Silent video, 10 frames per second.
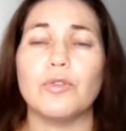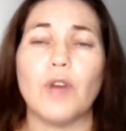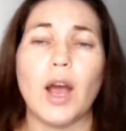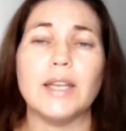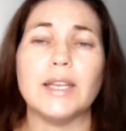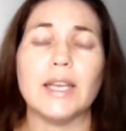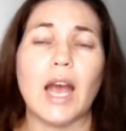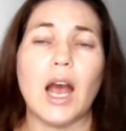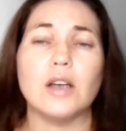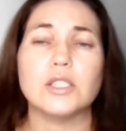finding
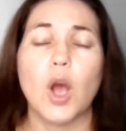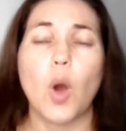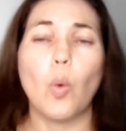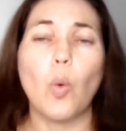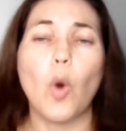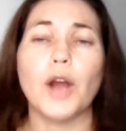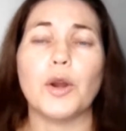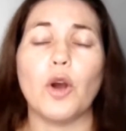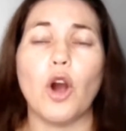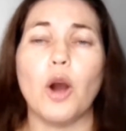out
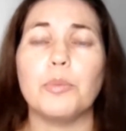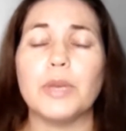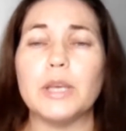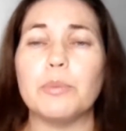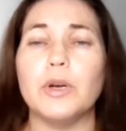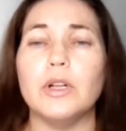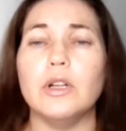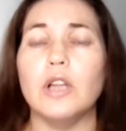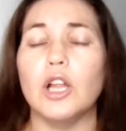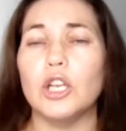what are
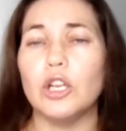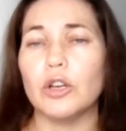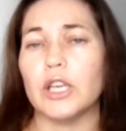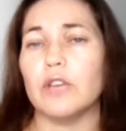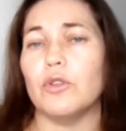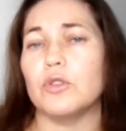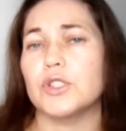people looking for.